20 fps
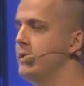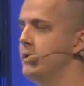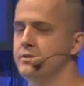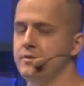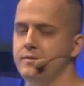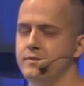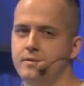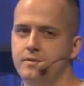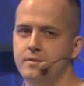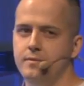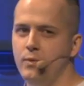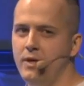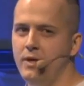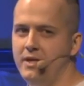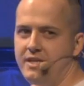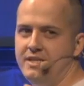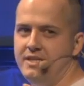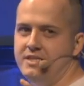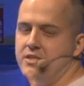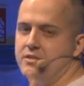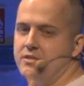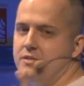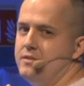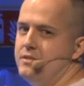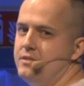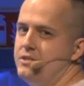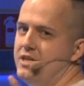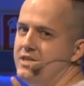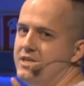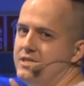So we're testing
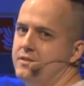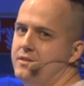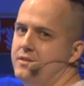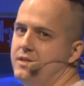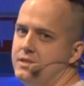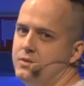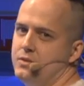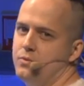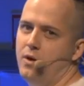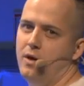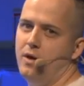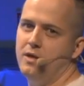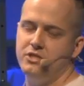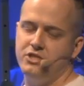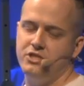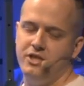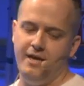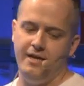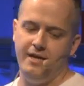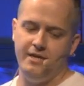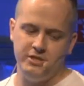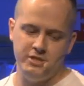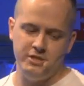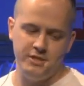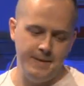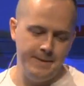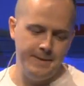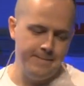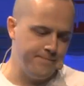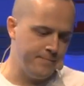just this one
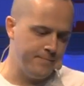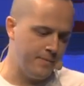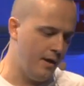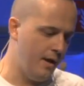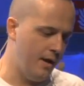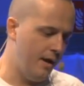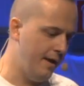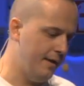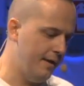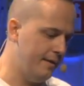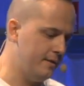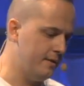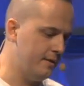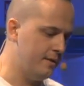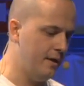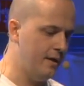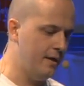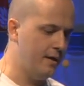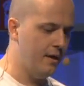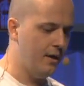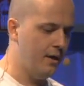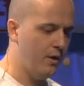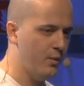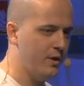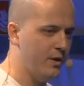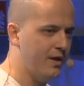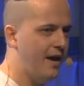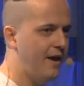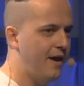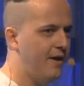change. And
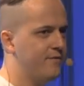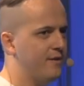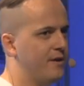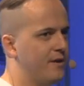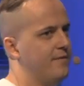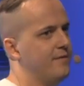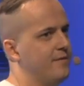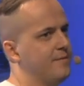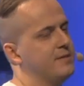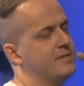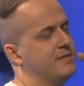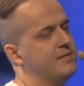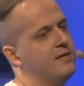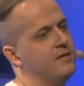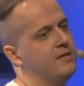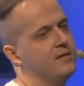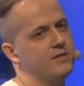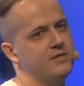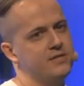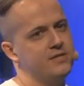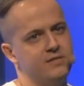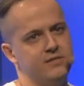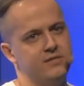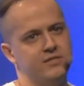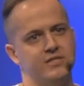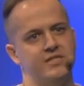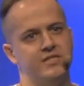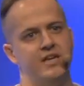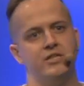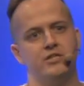we have 11% increase in
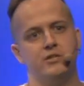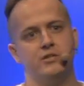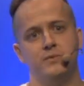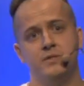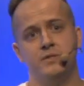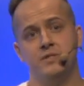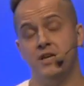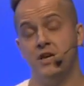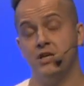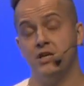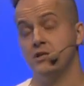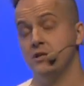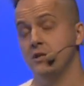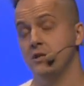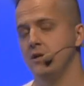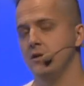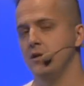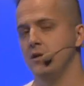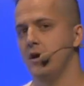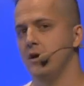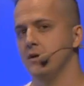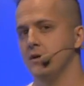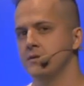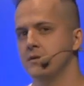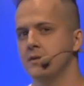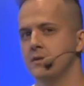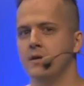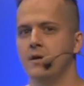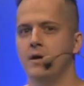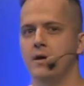transactions, which is actually a
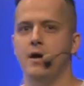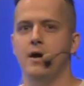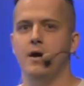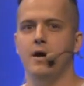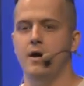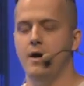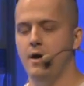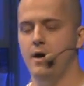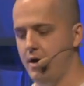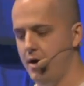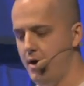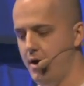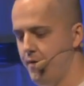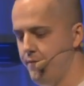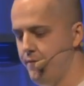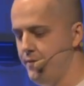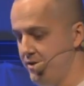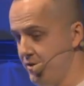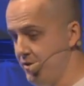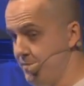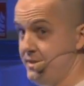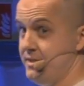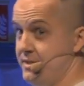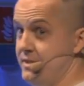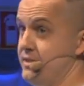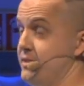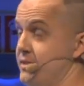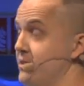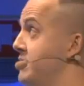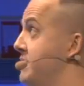lot when your
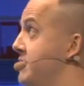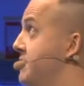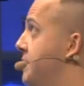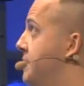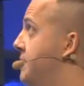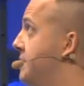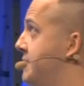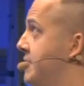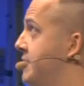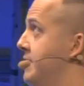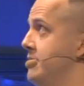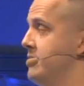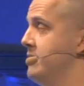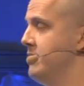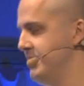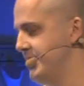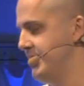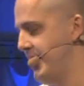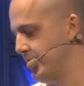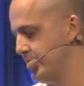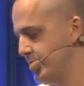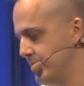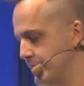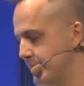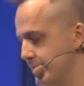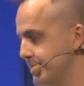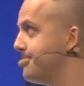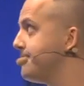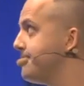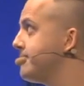business is in
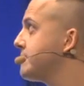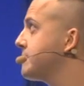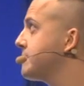transactions.